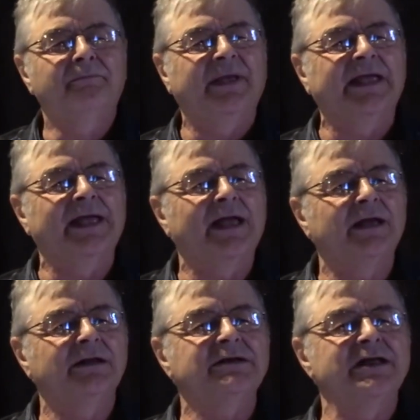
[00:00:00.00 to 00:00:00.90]

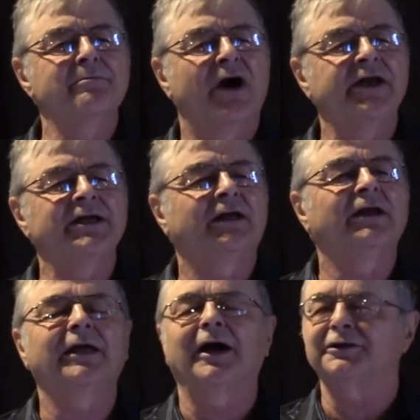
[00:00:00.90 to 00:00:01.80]
Being
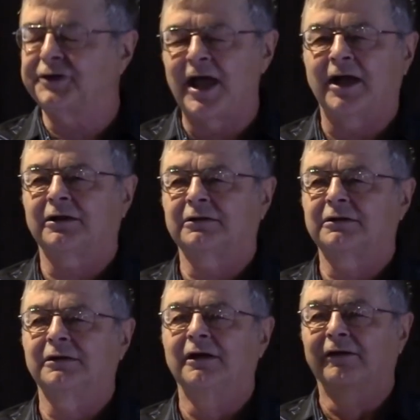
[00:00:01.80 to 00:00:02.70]
demonically
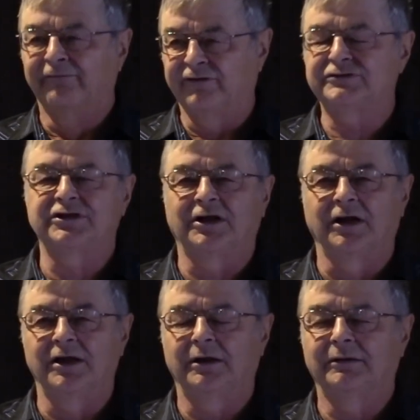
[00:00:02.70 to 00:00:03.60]
attacked
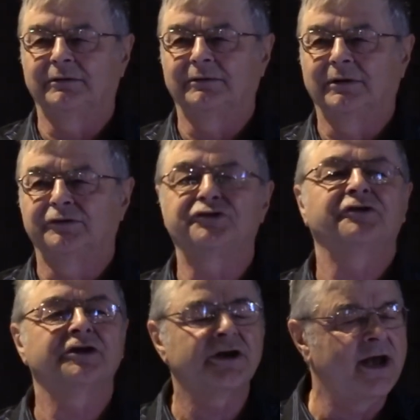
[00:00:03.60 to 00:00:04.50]
physically
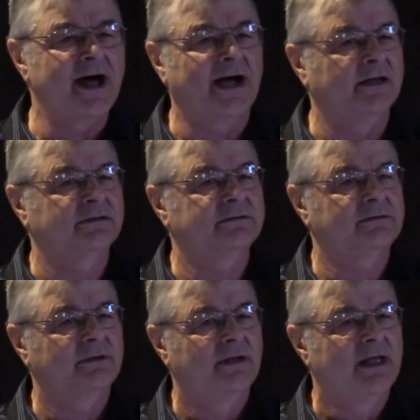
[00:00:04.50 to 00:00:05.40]
during the night.
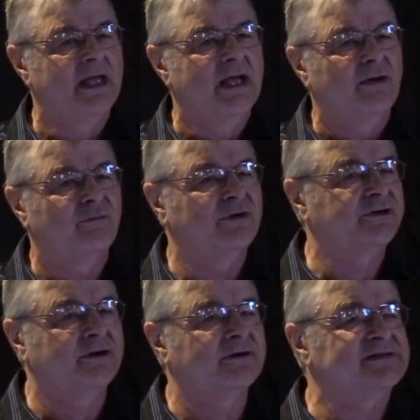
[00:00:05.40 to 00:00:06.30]

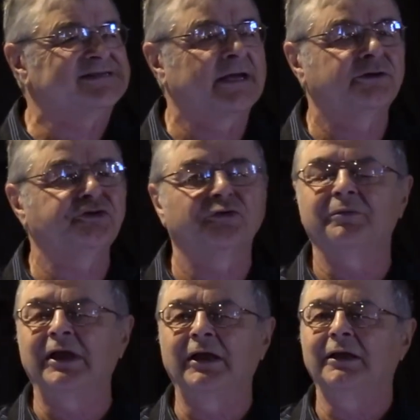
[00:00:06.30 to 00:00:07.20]
One girl said to
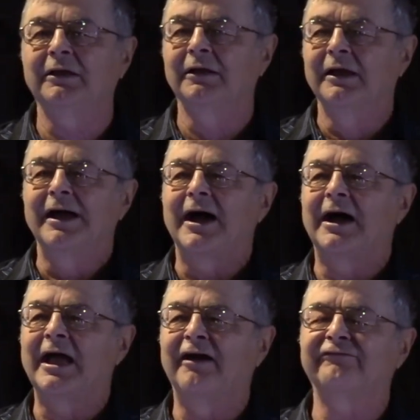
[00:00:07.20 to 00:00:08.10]
me,
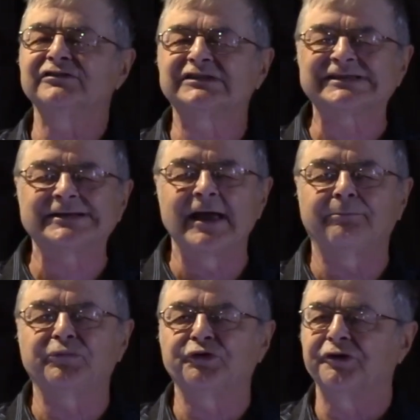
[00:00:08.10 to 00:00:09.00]
I haven't
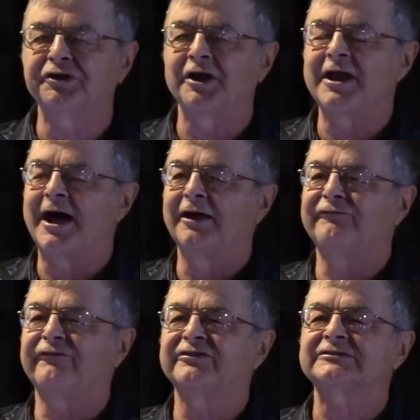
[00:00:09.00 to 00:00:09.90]
slept during the
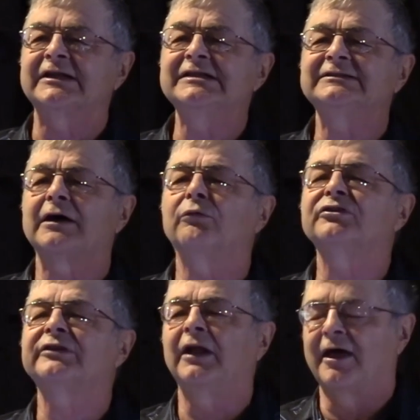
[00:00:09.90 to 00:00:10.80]
night since I
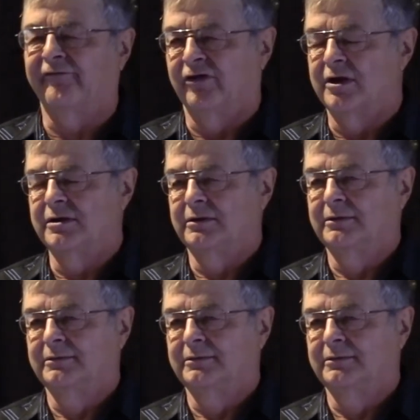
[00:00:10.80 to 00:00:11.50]
was 11